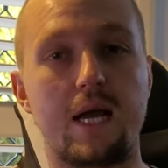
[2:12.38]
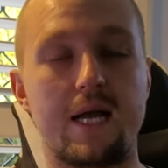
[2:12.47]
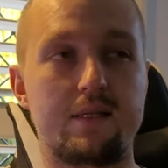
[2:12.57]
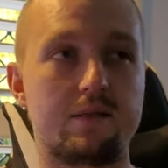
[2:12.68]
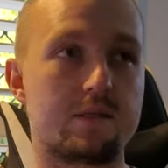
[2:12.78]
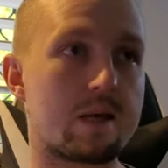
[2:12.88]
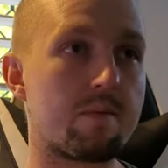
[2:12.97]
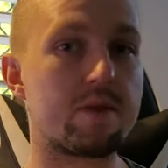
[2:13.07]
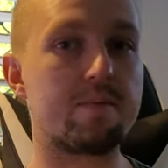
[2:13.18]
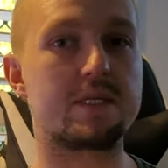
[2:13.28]
and some
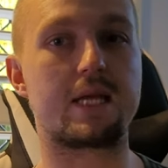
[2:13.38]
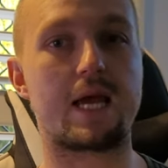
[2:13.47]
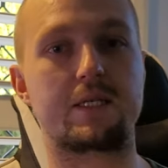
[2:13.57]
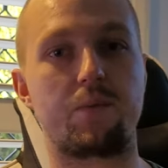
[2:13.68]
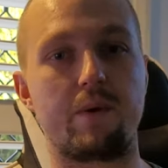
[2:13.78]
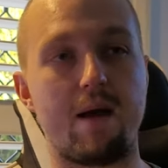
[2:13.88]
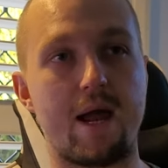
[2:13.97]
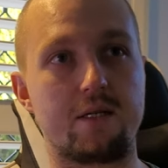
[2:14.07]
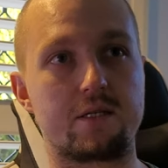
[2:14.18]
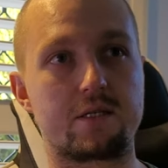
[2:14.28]
of the mistakes that we
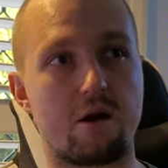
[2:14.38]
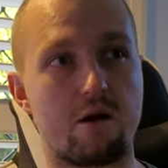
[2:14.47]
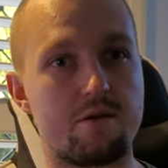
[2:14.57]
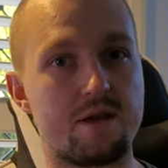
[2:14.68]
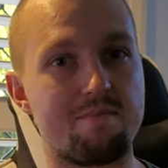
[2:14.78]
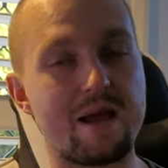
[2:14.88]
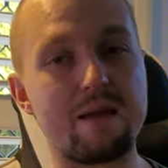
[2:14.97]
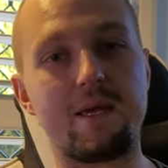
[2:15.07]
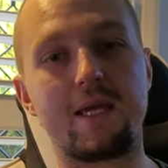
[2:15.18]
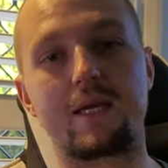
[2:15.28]
made so that
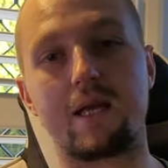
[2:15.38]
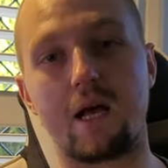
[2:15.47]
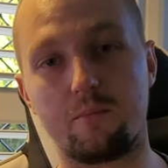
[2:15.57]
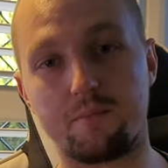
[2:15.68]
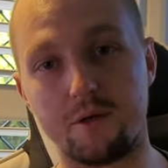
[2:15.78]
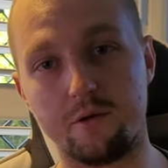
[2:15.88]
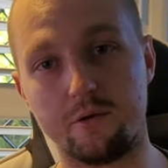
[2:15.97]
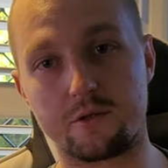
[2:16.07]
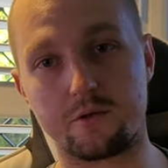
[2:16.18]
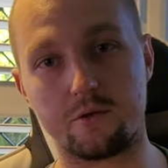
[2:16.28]
maybe it can help
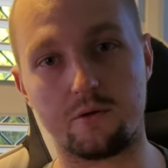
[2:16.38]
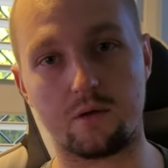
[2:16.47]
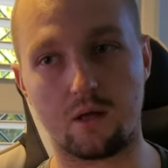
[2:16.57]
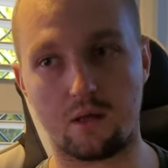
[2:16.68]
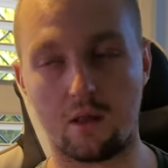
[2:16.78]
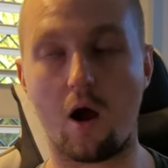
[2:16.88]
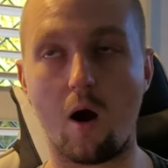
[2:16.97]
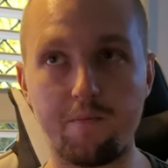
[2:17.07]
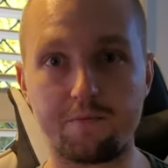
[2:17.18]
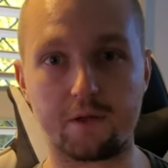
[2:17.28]
you to
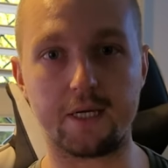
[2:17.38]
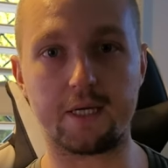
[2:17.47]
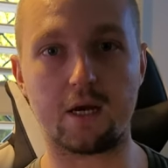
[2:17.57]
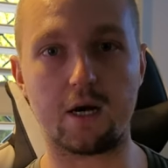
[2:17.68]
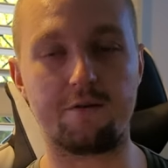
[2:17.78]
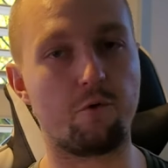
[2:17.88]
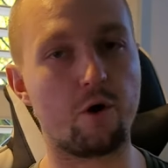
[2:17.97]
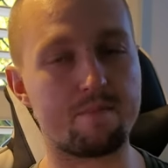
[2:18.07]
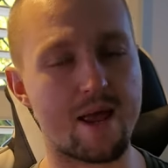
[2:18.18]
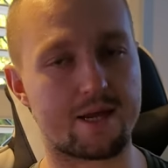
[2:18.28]
hopefully
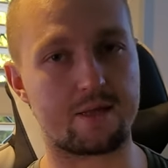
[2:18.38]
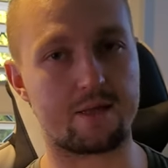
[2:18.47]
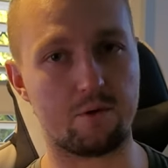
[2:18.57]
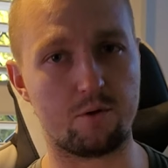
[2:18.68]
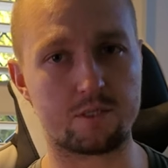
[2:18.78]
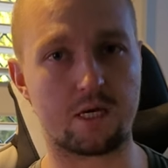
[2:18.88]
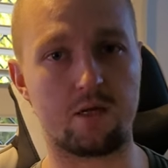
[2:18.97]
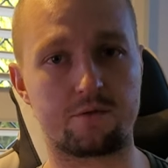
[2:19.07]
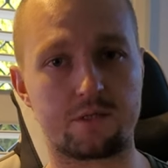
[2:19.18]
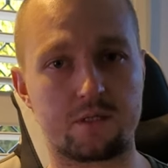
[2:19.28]
avoid making them
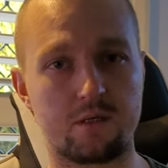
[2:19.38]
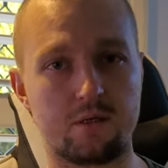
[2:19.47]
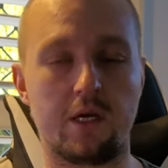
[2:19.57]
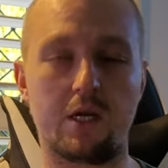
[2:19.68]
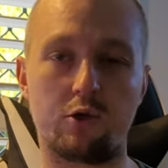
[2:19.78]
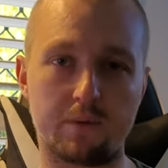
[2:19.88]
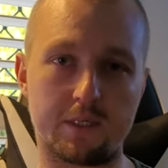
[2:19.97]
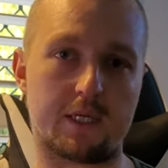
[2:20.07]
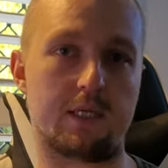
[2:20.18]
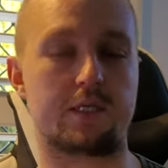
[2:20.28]
yourselves in your
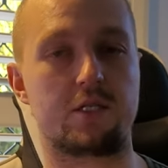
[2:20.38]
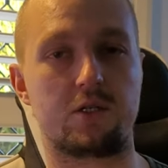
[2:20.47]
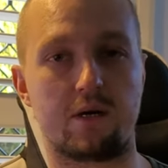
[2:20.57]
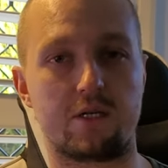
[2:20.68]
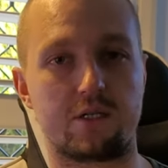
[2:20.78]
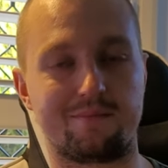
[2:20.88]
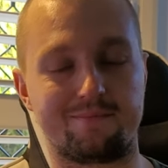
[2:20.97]
particular situation.